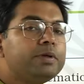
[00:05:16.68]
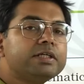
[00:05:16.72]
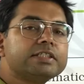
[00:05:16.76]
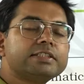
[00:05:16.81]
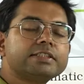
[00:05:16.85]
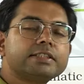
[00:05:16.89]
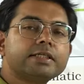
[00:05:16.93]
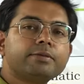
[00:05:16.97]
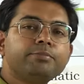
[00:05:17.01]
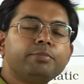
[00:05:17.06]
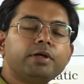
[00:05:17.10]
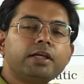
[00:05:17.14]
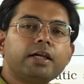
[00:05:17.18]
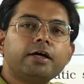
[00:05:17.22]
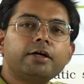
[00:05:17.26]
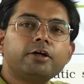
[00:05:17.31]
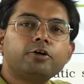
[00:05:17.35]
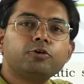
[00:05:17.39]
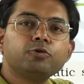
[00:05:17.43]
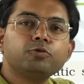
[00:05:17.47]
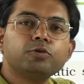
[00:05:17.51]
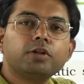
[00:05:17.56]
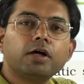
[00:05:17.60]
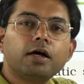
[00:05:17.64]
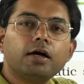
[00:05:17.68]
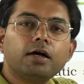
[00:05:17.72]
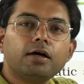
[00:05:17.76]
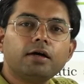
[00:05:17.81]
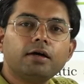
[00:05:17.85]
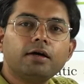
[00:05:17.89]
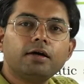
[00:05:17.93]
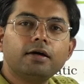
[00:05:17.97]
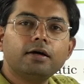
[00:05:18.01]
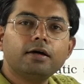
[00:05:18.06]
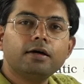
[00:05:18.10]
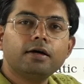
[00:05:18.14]
similar to
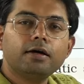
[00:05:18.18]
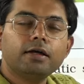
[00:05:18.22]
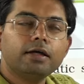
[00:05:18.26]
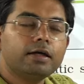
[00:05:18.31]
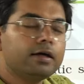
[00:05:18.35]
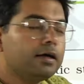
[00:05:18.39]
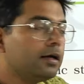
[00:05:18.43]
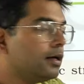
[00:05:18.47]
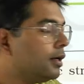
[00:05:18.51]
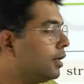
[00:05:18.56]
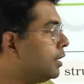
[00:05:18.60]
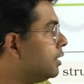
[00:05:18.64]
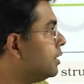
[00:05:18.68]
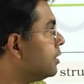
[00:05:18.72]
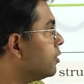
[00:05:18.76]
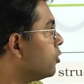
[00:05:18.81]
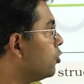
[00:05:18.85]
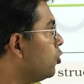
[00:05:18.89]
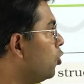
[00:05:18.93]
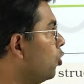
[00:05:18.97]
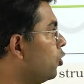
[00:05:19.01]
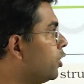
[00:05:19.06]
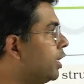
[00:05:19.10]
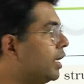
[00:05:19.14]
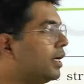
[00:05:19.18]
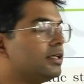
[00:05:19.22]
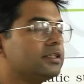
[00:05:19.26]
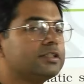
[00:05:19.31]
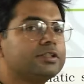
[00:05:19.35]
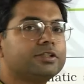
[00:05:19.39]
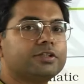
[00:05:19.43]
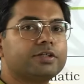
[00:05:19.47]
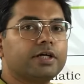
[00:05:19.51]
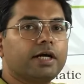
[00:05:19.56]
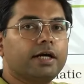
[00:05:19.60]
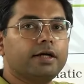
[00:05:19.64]
the coding
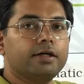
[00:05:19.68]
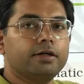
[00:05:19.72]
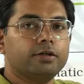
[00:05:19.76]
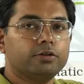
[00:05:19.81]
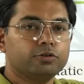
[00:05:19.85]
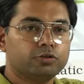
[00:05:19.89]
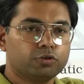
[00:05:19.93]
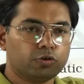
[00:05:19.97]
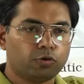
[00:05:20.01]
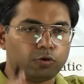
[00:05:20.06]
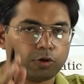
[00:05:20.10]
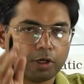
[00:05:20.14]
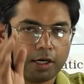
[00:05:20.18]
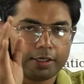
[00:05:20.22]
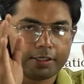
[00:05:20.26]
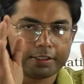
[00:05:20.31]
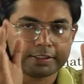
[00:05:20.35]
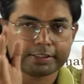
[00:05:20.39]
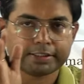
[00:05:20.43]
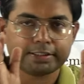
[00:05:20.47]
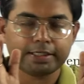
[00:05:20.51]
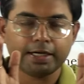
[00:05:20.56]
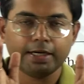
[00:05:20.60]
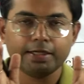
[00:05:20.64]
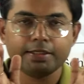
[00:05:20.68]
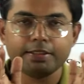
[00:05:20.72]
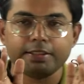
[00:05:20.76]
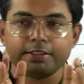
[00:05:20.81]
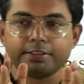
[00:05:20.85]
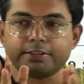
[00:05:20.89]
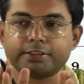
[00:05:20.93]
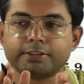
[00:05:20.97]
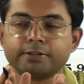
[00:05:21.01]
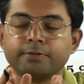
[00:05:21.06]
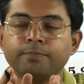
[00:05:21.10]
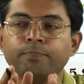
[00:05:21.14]
strand. So understand
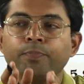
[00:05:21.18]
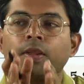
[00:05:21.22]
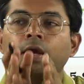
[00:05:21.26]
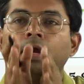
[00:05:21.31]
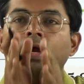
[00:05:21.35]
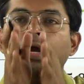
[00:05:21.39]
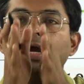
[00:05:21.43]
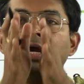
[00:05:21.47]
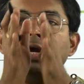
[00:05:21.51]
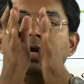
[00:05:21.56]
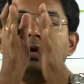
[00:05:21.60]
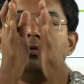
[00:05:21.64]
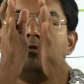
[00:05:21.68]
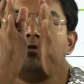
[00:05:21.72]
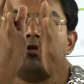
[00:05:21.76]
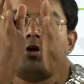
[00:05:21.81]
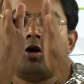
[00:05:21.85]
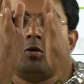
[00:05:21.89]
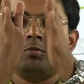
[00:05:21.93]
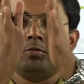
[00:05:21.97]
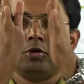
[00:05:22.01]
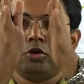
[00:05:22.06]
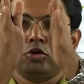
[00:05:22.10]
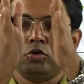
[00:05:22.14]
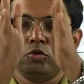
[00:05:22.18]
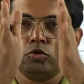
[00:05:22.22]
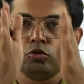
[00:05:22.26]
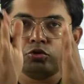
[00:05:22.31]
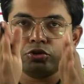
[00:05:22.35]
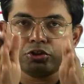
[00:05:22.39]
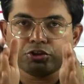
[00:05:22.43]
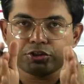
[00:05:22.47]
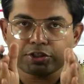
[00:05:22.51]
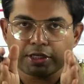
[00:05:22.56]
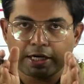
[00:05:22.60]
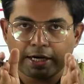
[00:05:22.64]
this, from
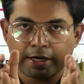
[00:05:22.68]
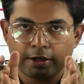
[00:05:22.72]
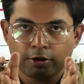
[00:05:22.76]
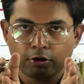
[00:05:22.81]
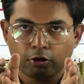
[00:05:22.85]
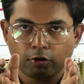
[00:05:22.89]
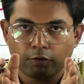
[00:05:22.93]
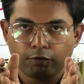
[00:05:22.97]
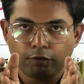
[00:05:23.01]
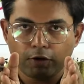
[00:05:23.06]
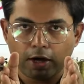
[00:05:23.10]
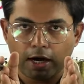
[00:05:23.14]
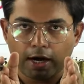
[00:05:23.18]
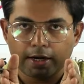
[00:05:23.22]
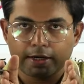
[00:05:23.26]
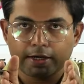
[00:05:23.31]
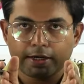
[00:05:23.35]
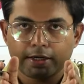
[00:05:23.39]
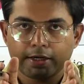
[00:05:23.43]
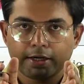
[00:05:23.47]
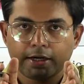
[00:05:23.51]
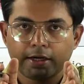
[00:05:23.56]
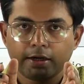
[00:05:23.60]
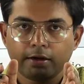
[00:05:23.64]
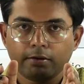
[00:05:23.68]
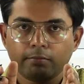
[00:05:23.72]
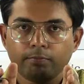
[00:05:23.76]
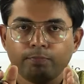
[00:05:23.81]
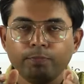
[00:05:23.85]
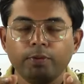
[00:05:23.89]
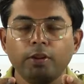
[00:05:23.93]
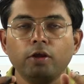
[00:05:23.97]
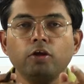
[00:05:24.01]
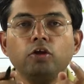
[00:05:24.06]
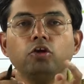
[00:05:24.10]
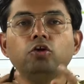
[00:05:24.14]
2 strand of RNA
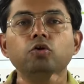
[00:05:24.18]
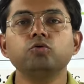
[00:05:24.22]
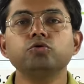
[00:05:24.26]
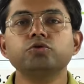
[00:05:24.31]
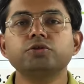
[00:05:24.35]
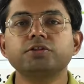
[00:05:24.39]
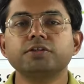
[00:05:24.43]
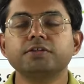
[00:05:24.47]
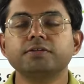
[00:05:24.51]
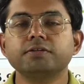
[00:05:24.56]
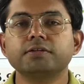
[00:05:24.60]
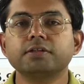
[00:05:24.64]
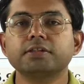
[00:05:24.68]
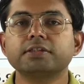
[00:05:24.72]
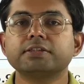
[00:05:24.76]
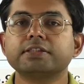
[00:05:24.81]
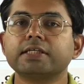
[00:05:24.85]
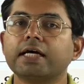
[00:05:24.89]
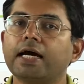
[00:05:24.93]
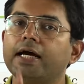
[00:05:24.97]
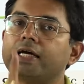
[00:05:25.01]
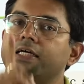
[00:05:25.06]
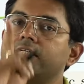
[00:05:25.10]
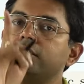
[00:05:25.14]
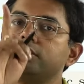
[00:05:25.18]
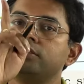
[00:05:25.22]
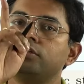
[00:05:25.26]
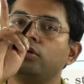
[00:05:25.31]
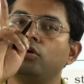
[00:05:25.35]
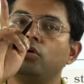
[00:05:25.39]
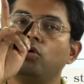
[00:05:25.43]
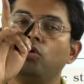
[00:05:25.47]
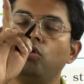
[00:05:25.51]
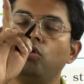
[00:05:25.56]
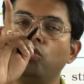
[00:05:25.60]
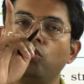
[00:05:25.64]
you synthesize
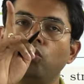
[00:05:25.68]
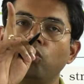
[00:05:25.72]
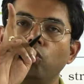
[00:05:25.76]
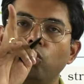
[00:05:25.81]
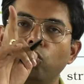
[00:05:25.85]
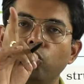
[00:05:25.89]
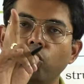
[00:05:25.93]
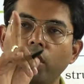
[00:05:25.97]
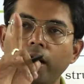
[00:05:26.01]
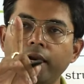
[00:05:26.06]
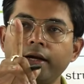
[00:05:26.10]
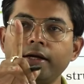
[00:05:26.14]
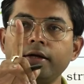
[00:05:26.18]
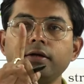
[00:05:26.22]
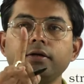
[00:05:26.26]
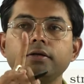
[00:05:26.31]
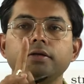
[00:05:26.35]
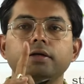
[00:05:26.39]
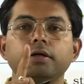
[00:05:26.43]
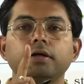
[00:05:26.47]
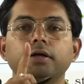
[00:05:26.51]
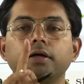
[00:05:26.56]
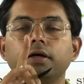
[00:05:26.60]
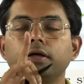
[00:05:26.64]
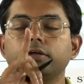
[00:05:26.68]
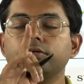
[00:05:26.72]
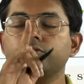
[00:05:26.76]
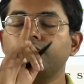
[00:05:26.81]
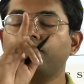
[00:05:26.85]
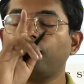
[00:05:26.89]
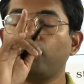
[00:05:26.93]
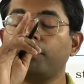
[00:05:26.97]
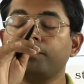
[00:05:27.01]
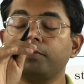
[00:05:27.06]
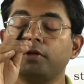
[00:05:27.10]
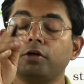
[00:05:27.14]
one,
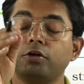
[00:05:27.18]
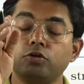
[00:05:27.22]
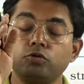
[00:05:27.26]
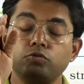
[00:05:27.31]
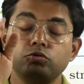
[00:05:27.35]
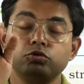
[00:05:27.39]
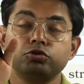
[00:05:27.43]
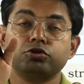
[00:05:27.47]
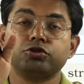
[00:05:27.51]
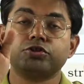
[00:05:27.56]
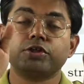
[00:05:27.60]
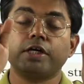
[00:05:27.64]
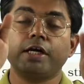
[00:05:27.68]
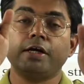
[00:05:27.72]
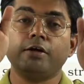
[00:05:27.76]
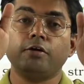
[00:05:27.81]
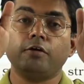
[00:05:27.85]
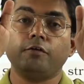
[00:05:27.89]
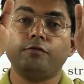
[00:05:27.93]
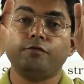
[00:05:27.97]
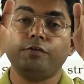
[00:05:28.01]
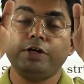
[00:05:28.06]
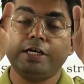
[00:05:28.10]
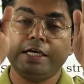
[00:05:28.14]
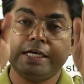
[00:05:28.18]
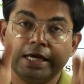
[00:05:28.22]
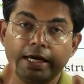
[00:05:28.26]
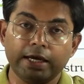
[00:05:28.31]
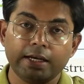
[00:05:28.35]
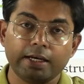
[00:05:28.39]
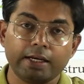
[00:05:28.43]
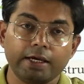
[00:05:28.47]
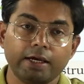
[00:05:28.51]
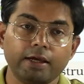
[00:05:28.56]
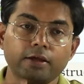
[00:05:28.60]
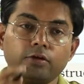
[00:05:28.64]
from the 2 strand of
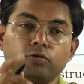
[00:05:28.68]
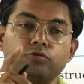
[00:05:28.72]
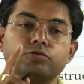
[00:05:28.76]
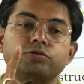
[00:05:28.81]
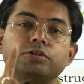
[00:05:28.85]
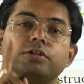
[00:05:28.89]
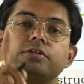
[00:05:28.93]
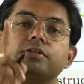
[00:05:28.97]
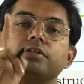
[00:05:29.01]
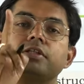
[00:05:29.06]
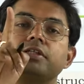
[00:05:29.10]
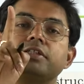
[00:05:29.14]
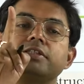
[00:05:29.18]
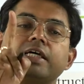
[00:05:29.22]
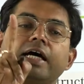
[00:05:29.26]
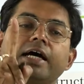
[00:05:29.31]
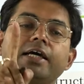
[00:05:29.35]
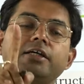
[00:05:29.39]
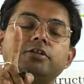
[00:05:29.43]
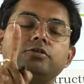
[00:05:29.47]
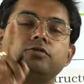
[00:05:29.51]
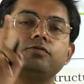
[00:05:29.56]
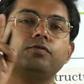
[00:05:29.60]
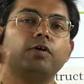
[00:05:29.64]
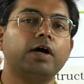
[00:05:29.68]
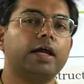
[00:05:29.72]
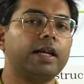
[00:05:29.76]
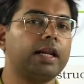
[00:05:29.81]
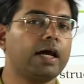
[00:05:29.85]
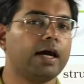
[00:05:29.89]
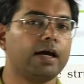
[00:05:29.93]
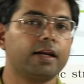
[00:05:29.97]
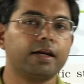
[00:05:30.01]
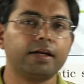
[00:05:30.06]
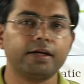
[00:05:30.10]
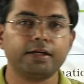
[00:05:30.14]
DNA you synthesized 1
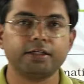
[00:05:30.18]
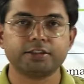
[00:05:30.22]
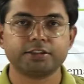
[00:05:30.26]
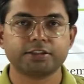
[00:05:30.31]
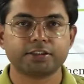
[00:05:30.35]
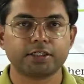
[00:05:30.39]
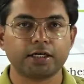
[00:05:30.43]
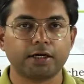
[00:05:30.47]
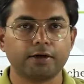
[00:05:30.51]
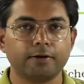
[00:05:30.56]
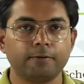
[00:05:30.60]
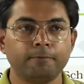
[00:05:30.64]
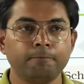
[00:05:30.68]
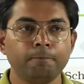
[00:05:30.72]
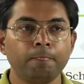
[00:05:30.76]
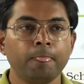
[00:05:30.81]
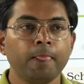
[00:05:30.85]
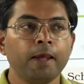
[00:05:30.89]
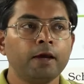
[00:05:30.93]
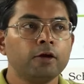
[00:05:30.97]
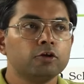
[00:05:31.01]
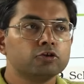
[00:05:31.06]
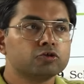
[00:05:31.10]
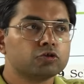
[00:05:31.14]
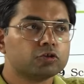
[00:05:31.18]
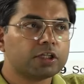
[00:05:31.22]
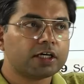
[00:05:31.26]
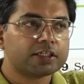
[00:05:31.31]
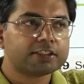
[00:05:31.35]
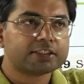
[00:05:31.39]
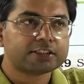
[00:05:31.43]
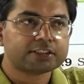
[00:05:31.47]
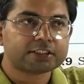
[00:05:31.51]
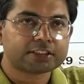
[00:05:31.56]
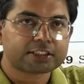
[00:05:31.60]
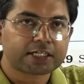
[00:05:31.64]
RNA strand. So the
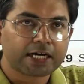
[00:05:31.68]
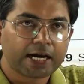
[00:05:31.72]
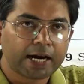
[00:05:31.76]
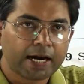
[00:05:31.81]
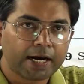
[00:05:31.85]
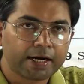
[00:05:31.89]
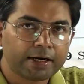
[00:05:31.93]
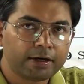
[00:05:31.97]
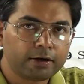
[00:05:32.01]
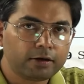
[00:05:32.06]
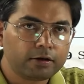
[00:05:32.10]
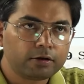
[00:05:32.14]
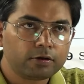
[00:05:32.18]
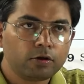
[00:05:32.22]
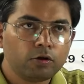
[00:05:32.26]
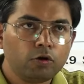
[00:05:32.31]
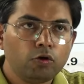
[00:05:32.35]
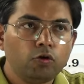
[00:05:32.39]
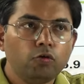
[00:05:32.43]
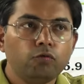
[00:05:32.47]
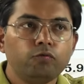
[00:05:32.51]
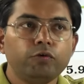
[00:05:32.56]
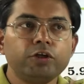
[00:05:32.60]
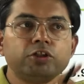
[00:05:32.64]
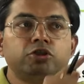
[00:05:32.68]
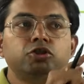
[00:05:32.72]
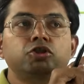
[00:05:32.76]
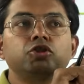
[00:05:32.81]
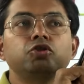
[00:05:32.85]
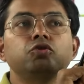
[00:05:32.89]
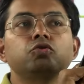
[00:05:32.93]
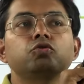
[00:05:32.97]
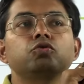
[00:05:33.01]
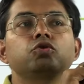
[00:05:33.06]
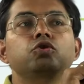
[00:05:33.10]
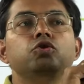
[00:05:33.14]
strand which
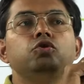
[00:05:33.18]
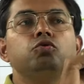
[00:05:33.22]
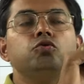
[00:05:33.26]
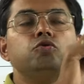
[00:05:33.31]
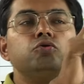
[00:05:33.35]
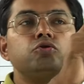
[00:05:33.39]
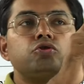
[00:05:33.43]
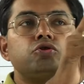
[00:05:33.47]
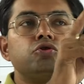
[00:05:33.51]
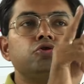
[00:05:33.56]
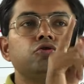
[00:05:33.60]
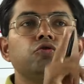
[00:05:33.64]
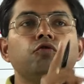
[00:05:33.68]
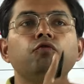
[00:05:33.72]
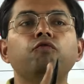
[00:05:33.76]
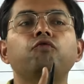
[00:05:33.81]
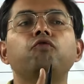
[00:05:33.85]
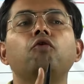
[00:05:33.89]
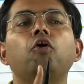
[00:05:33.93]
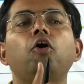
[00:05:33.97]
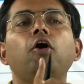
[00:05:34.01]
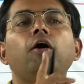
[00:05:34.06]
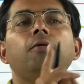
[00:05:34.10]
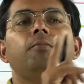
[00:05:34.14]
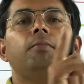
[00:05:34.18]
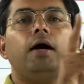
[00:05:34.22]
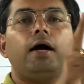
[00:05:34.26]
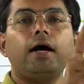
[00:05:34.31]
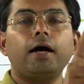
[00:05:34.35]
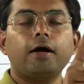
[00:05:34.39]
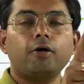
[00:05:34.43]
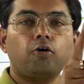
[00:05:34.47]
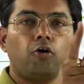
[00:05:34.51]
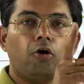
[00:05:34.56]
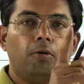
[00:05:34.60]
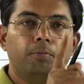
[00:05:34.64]
you use to form
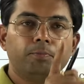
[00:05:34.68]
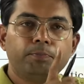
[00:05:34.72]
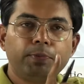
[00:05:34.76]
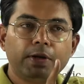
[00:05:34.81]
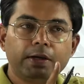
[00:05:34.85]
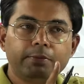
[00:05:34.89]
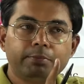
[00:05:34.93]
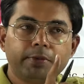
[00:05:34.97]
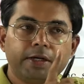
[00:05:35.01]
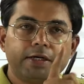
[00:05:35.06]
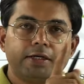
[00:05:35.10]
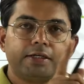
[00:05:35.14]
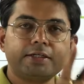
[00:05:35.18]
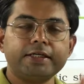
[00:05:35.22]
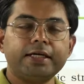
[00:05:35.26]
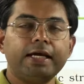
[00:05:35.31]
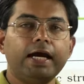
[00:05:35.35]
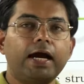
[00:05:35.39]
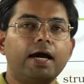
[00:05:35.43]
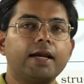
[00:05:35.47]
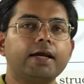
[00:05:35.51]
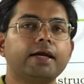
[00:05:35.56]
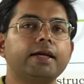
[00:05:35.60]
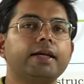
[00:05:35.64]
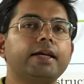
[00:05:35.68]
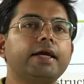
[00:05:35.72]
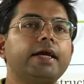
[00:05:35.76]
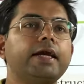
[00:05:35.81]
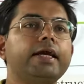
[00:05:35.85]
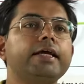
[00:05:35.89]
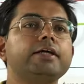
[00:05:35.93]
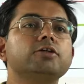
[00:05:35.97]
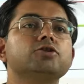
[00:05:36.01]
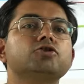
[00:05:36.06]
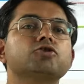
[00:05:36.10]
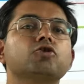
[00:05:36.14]
complementary
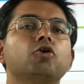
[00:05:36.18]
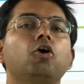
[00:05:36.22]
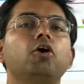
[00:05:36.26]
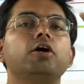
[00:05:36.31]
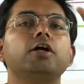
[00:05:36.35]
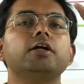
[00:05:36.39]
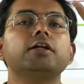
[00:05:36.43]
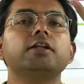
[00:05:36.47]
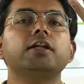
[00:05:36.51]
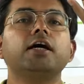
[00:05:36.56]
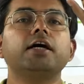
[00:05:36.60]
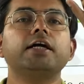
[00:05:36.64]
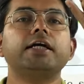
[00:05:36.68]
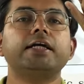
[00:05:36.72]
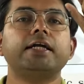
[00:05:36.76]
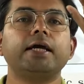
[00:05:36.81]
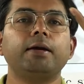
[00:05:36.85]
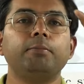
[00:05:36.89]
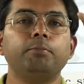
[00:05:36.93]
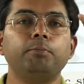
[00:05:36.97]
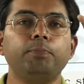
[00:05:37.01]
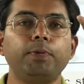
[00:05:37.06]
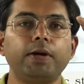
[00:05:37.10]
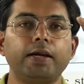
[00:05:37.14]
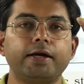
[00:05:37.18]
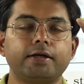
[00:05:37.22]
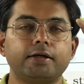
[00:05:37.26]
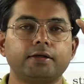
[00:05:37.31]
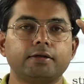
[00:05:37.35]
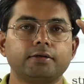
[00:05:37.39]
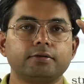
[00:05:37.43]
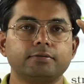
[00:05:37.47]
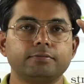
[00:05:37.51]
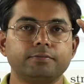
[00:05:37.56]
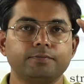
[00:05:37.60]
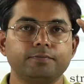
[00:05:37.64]
RNA is called the template,